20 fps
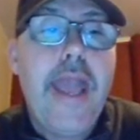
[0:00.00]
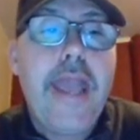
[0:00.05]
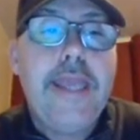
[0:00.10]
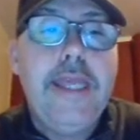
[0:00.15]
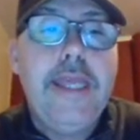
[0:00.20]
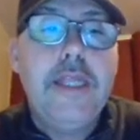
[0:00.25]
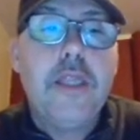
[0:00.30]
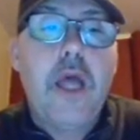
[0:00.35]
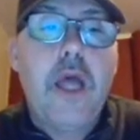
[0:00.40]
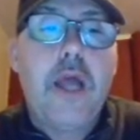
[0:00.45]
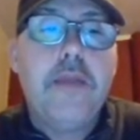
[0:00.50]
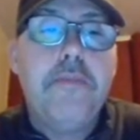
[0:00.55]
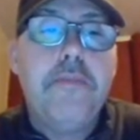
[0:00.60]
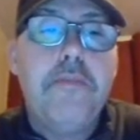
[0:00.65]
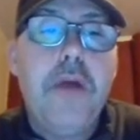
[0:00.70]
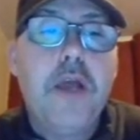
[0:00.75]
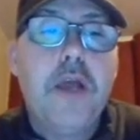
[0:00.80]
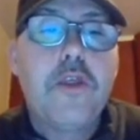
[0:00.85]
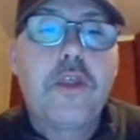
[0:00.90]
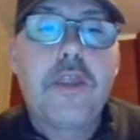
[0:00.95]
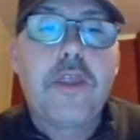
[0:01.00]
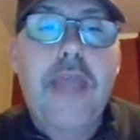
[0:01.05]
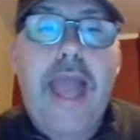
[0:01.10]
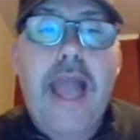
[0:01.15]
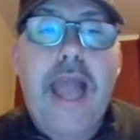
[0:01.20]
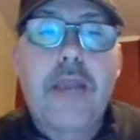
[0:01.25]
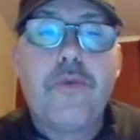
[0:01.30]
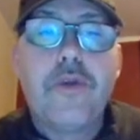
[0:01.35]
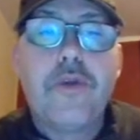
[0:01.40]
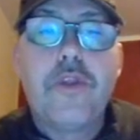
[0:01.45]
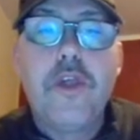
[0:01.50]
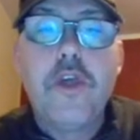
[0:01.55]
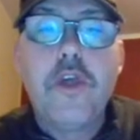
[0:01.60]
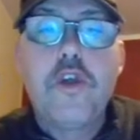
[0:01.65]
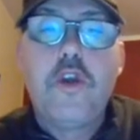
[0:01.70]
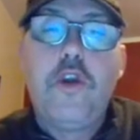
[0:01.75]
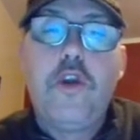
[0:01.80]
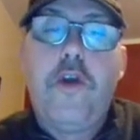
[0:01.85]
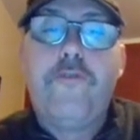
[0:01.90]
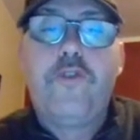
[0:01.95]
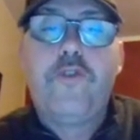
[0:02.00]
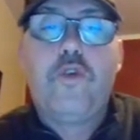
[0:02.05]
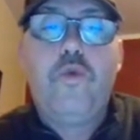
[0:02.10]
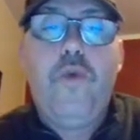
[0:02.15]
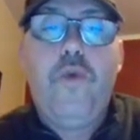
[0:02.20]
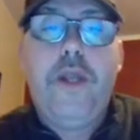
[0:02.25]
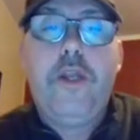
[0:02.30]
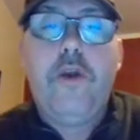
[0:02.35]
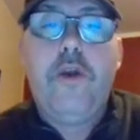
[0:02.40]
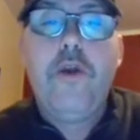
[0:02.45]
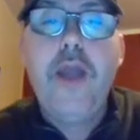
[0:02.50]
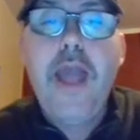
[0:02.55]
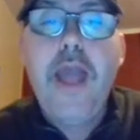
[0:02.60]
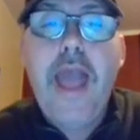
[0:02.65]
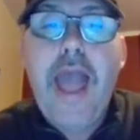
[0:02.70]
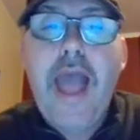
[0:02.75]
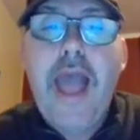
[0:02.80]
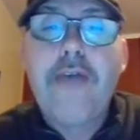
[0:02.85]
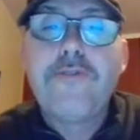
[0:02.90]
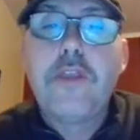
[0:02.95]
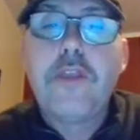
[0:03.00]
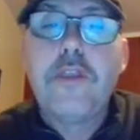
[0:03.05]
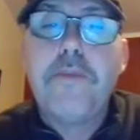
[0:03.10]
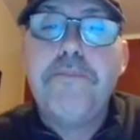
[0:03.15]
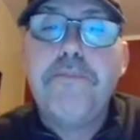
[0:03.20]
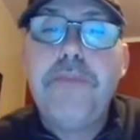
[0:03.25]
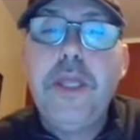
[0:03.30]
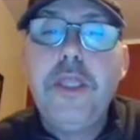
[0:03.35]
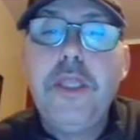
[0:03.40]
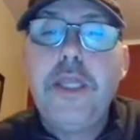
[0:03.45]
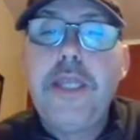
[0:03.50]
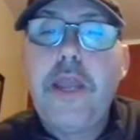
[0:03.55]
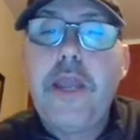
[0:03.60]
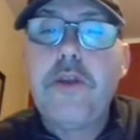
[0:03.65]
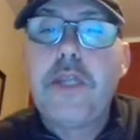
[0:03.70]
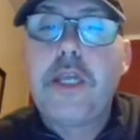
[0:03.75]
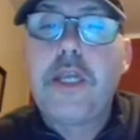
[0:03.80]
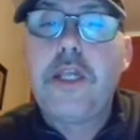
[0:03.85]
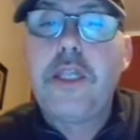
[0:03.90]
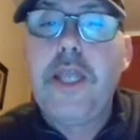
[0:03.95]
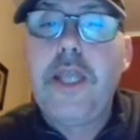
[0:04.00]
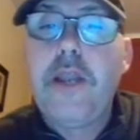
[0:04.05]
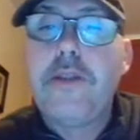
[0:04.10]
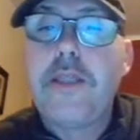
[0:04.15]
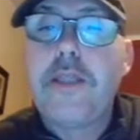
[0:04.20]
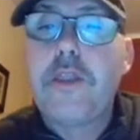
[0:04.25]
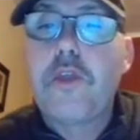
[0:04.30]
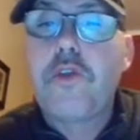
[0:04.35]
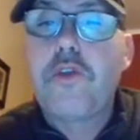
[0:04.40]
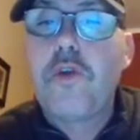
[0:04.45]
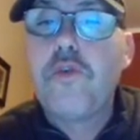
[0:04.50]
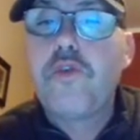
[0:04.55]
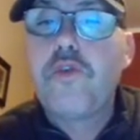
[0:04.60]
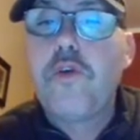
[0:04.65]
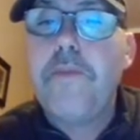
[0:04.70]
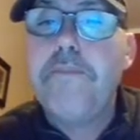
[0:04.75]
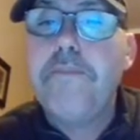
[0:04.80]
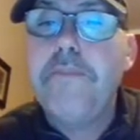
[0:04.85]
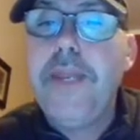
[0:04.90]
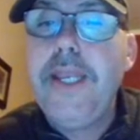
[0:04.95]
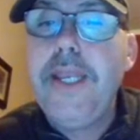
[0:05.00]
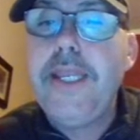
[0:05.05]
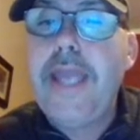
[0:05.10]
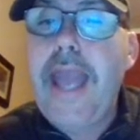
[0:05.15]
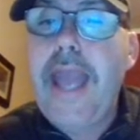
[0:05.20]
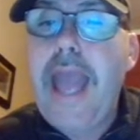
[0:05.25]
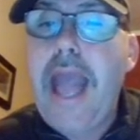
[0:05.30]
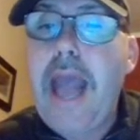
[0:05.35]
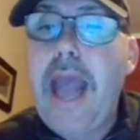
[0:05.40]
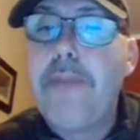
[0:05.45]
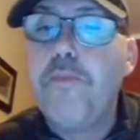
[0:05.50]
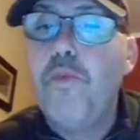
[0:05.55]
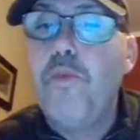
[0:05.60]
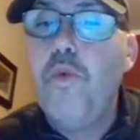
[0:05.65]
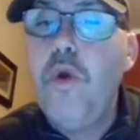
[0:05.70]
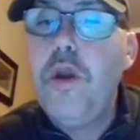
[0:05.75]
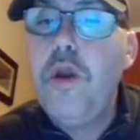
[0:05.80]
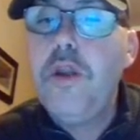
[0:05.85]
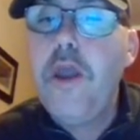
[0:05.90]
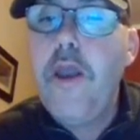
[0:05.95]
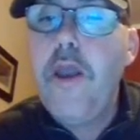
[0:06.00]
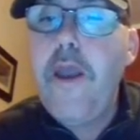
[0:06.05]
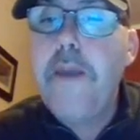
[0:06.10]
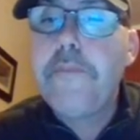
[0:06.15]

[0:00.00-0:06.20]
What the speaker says: Elon Musk's acquisition of Twitter after the billionaire declared that the social media app would